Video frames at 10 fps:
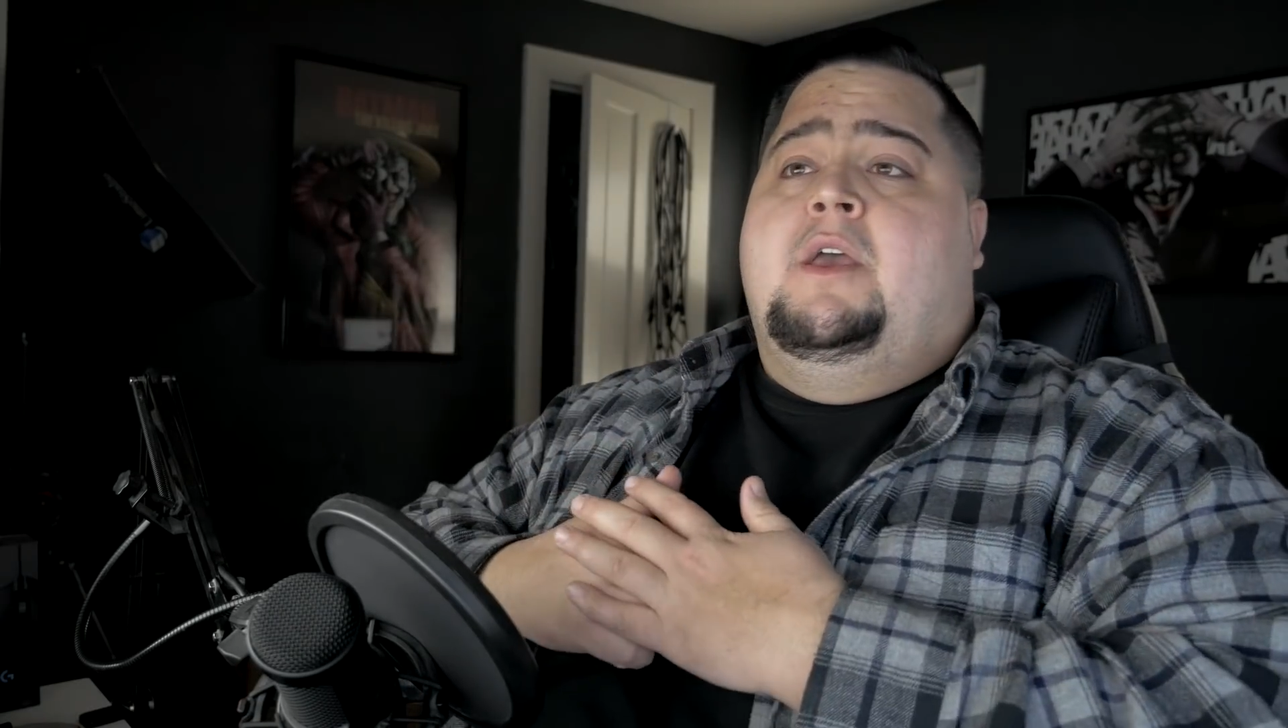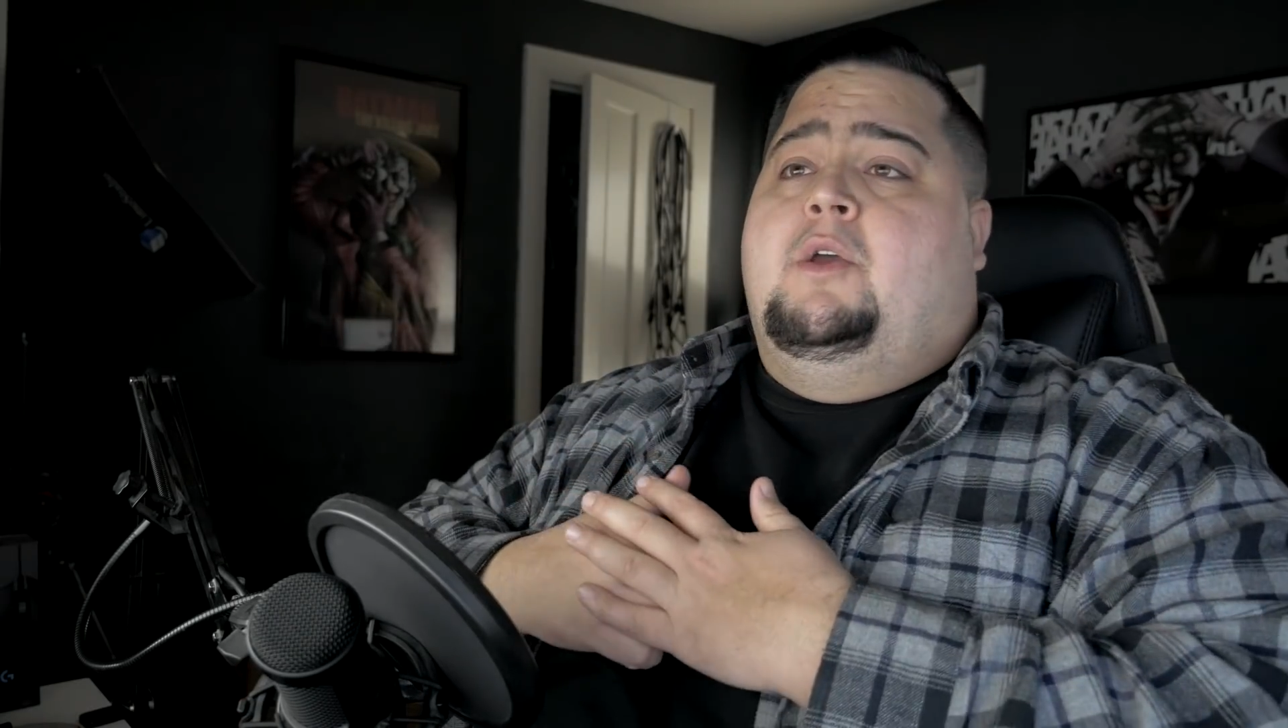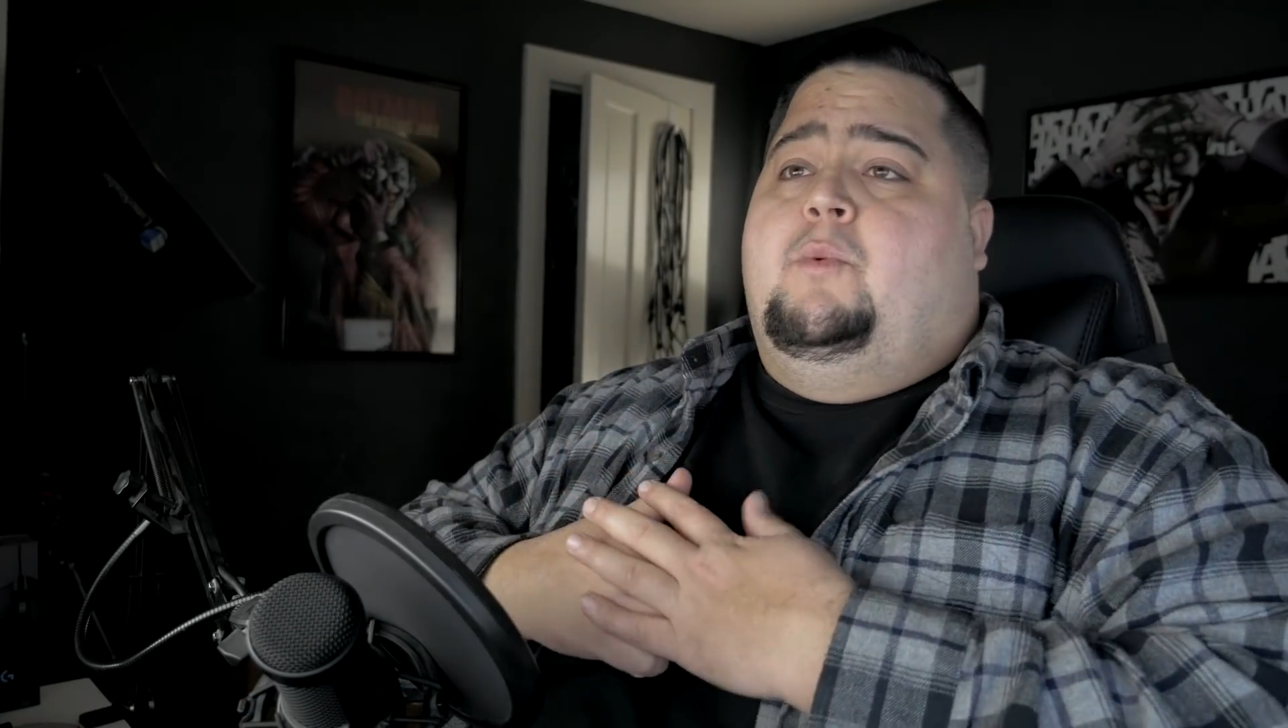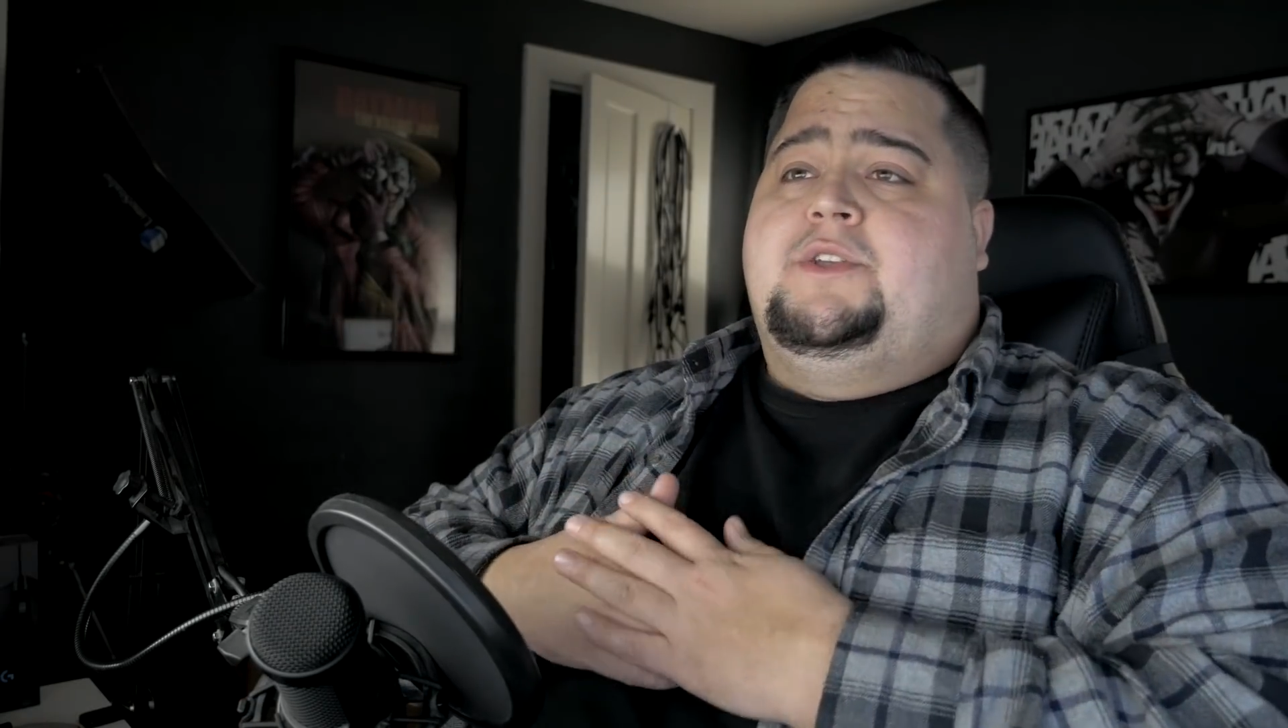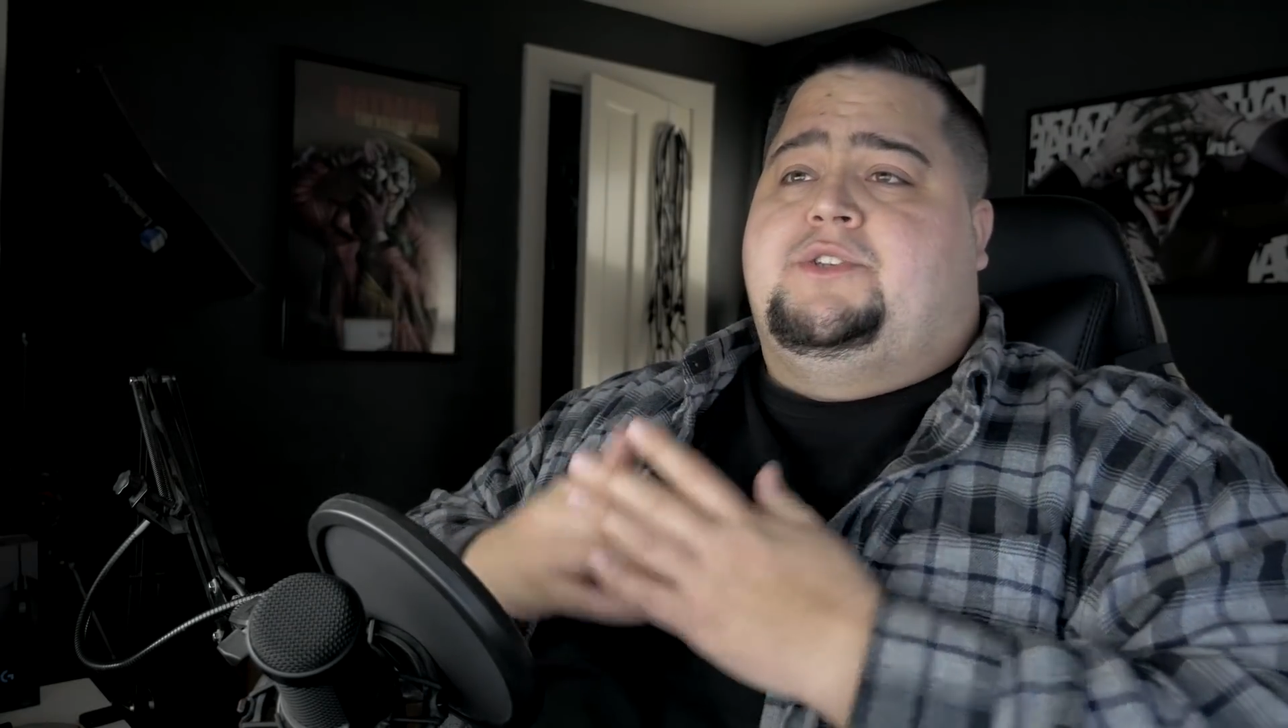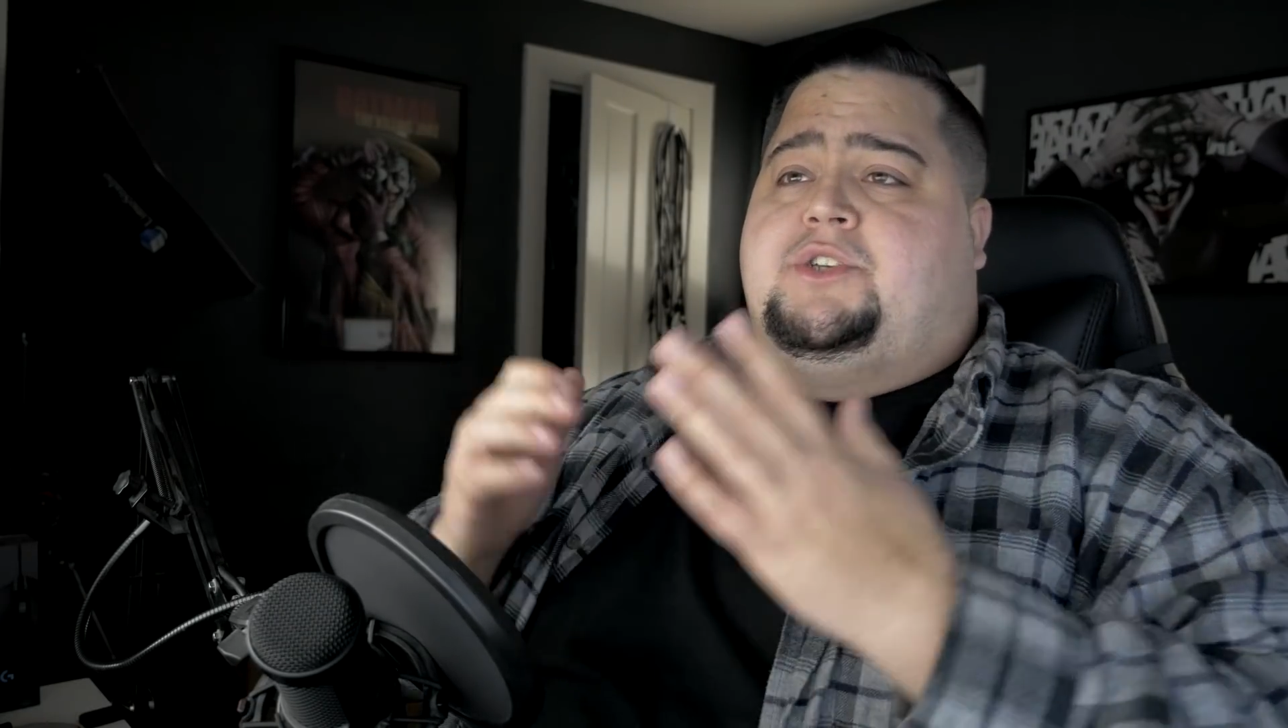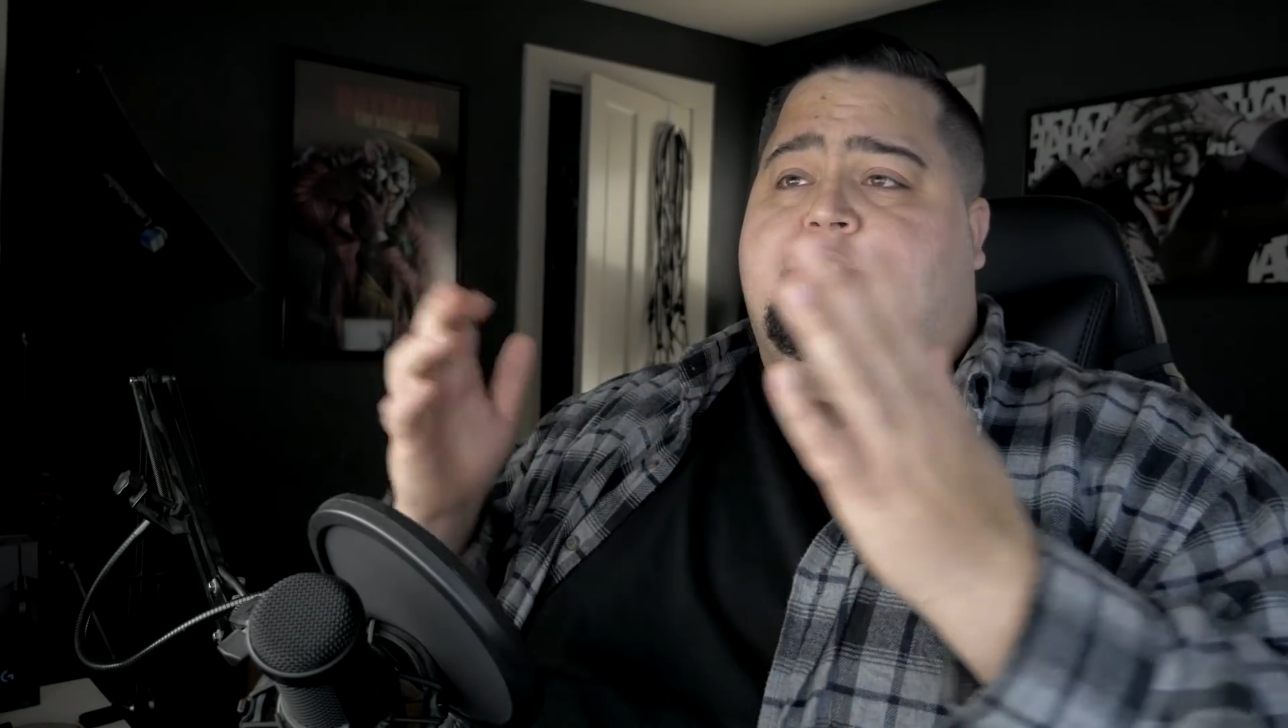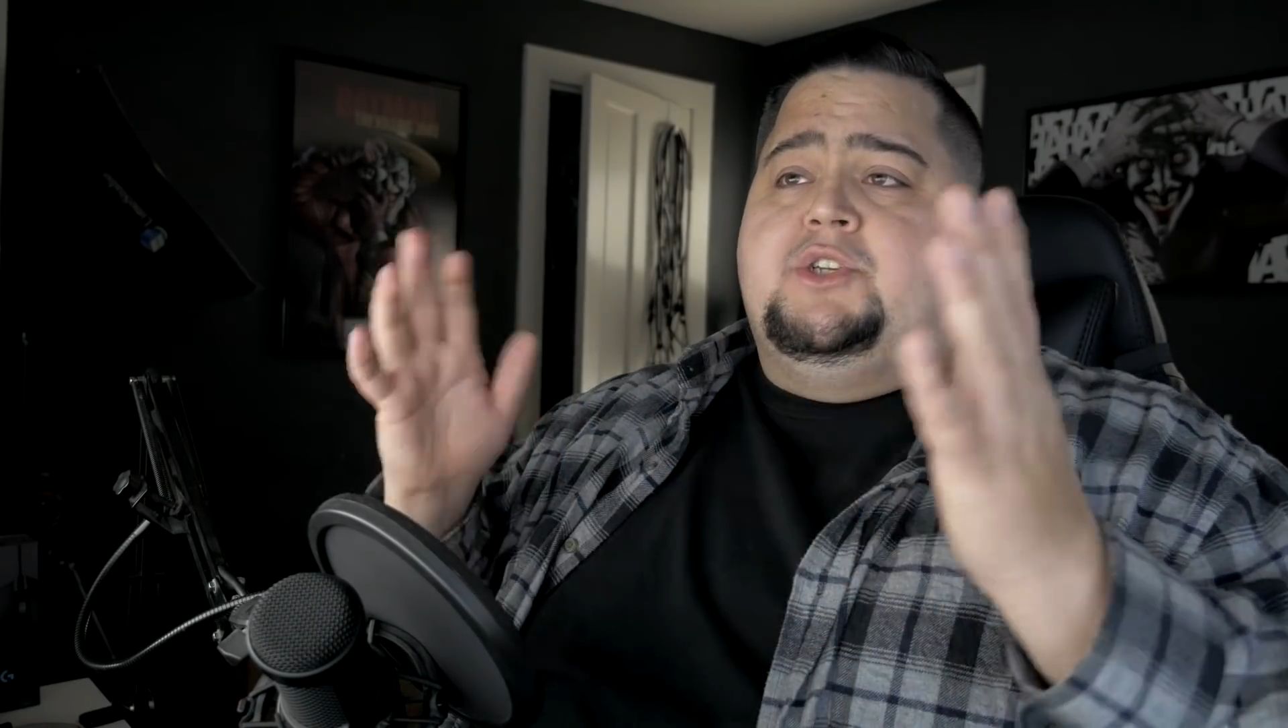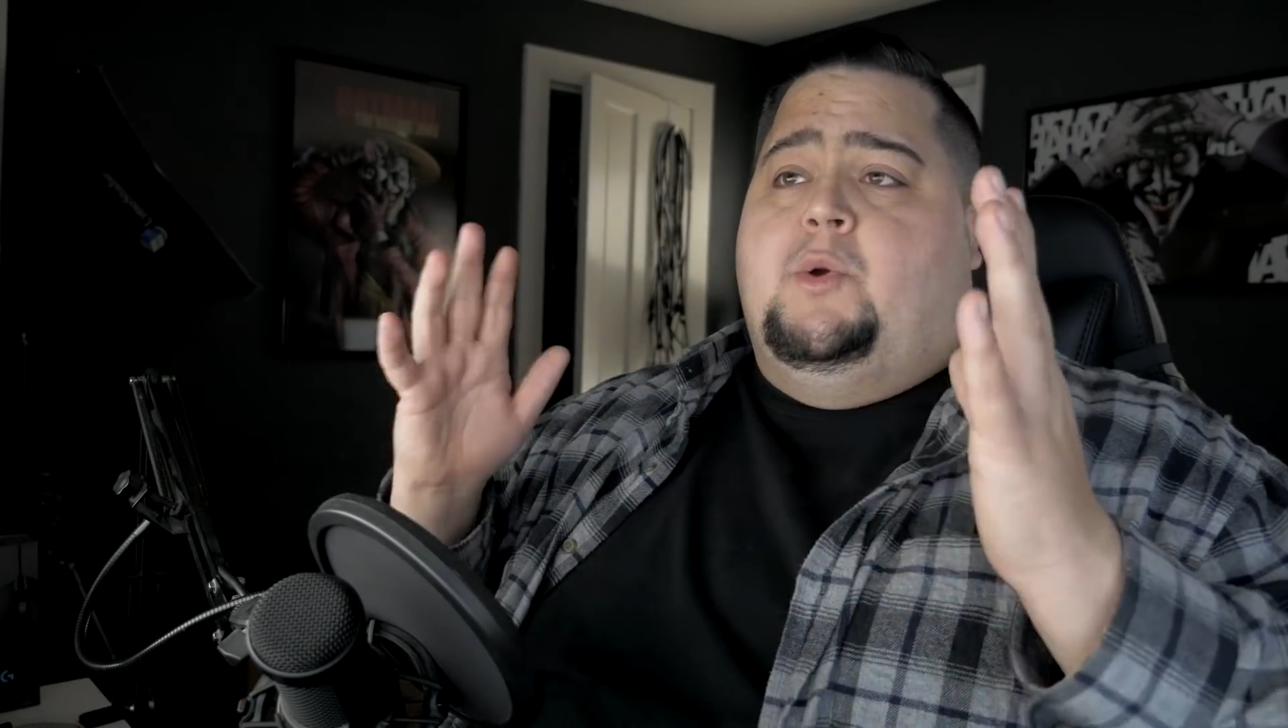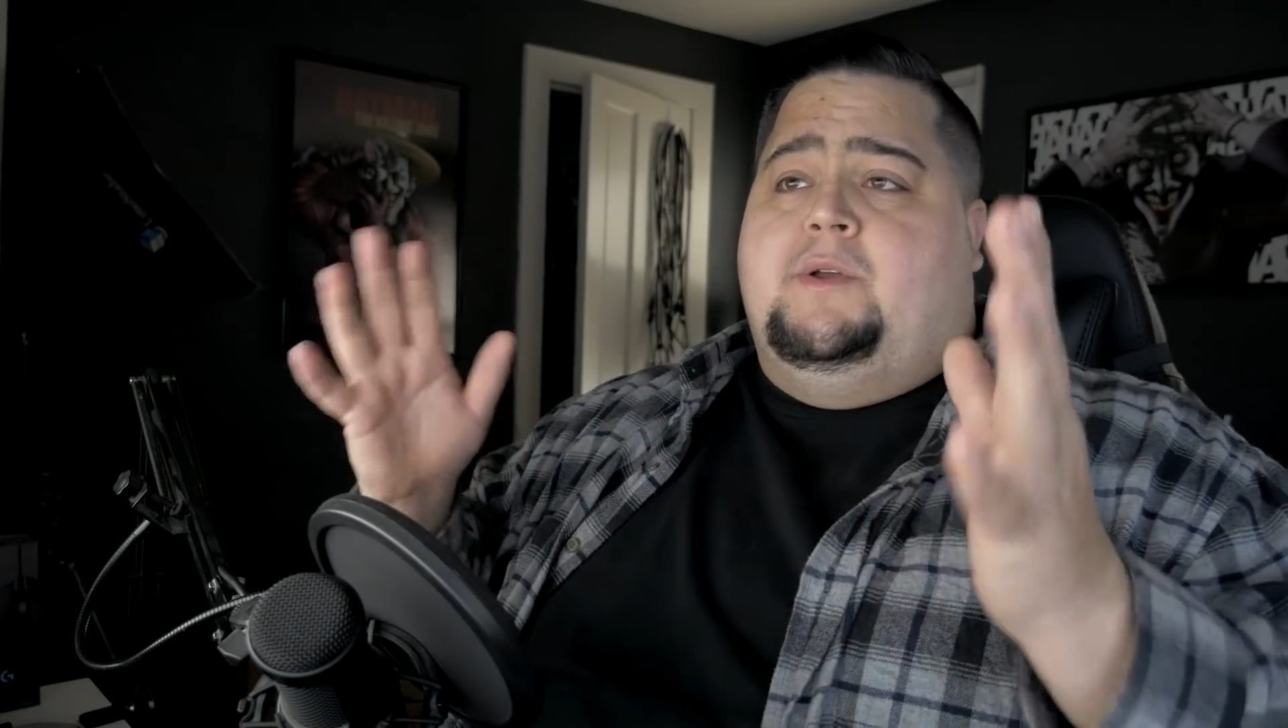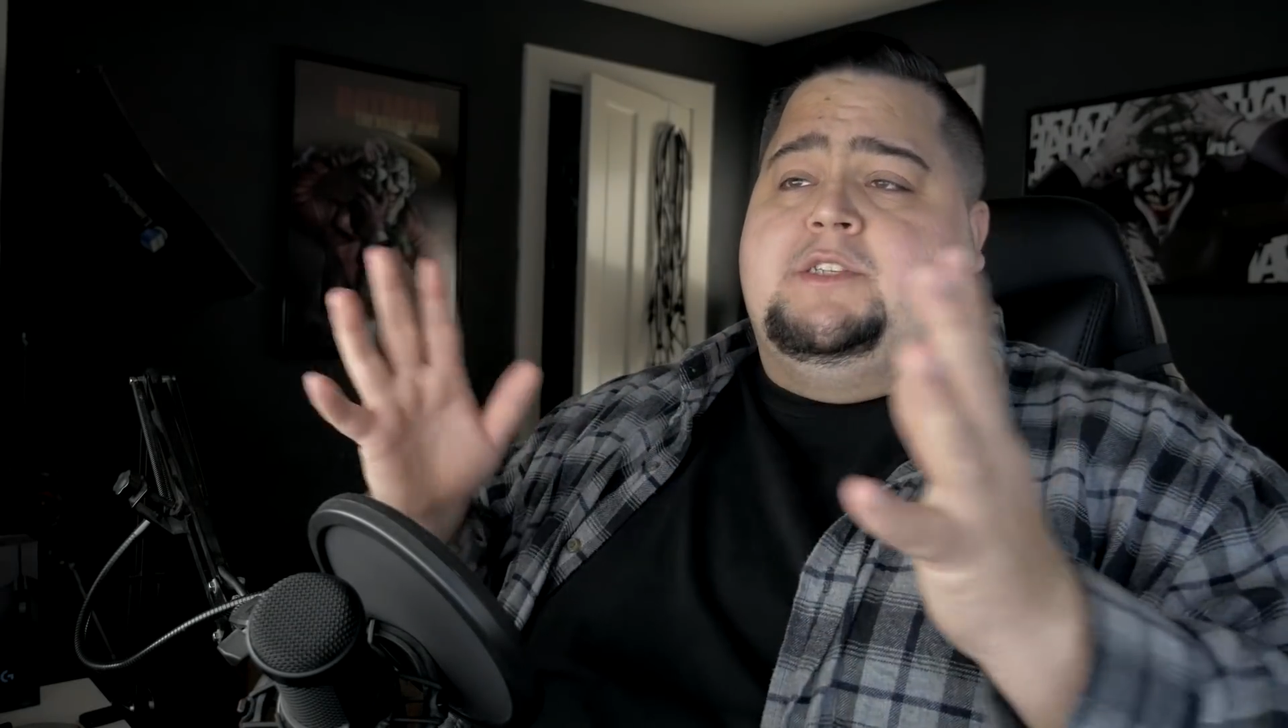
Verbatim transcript: which is just going